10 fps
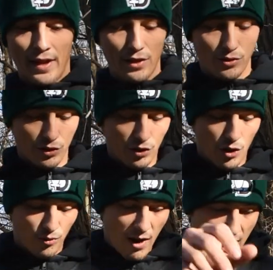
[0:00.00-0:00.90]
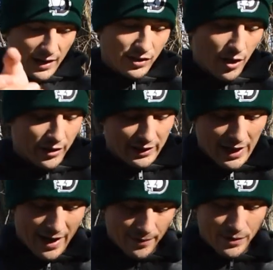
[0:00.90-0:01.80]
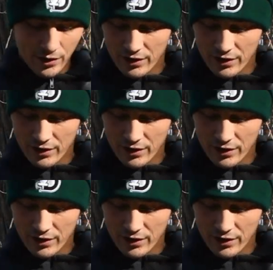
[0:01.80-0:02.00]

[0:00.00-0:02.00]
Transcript: I used to throw rocks all the time, so